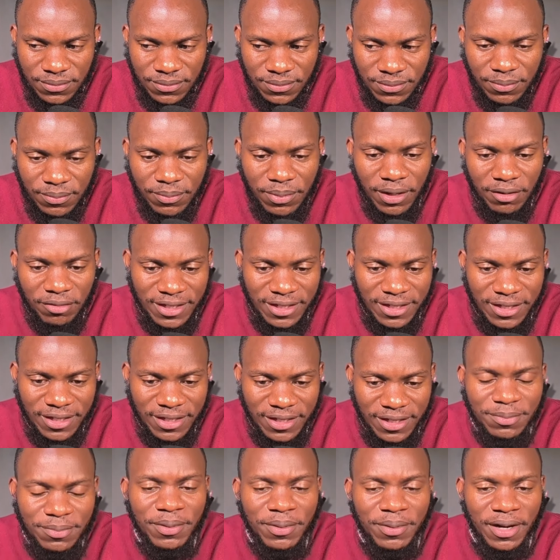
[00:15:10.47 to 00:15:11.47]
Perfect.
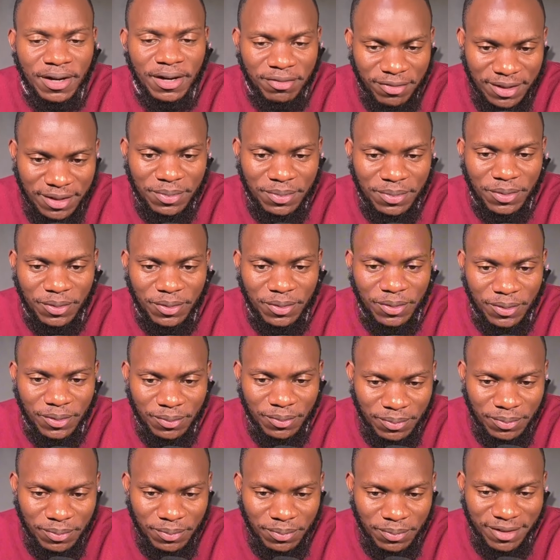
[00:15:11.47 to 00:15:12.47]
Perfect, bro.
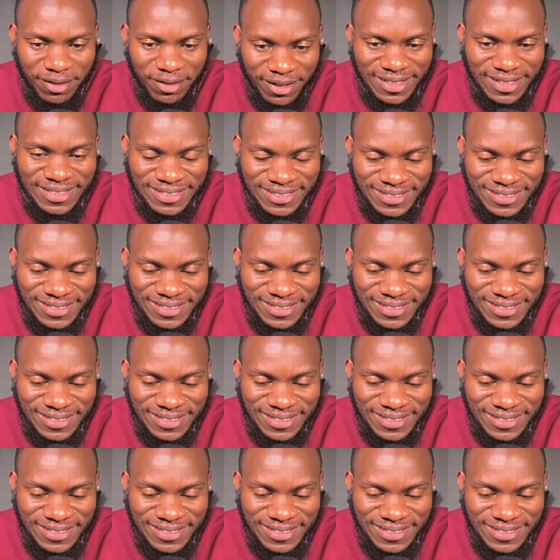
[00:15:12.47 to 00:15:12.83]
Perfect.